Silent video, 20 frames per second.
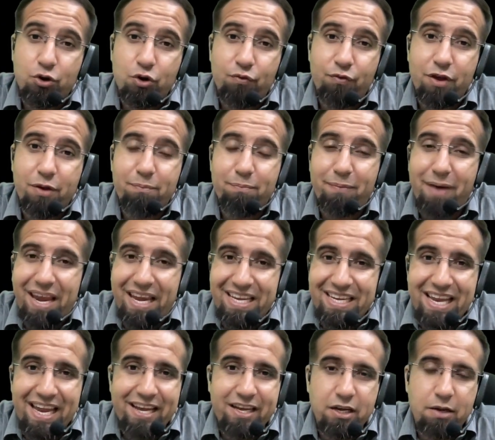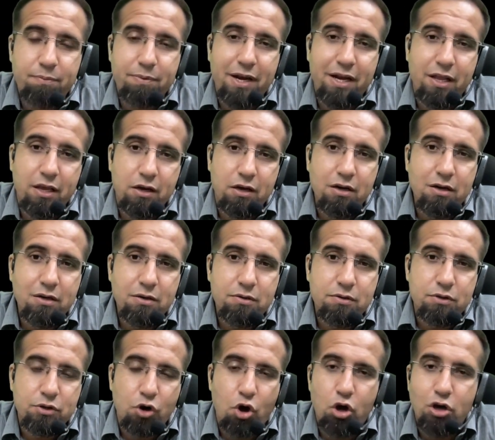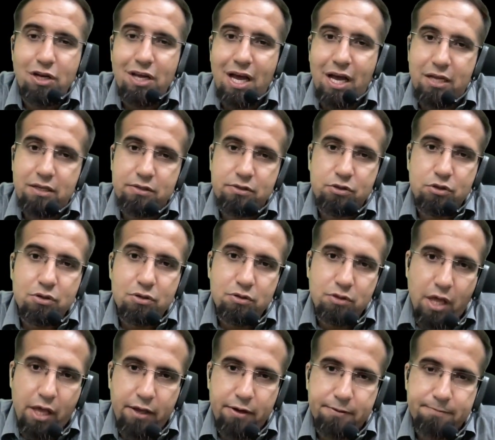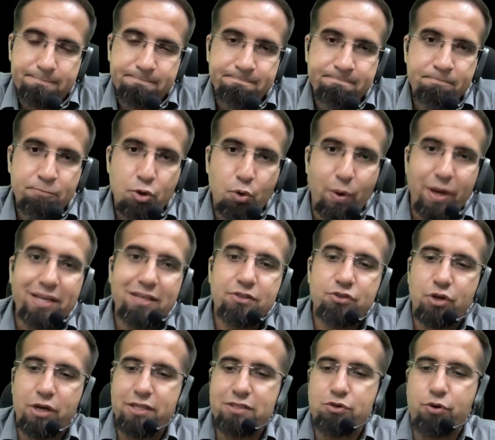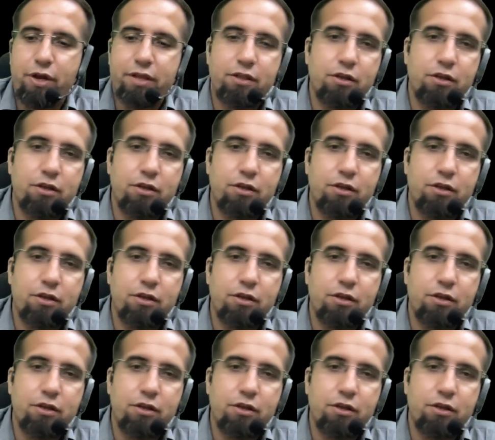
we might end up getting a wrong answer there. Right? So let's look at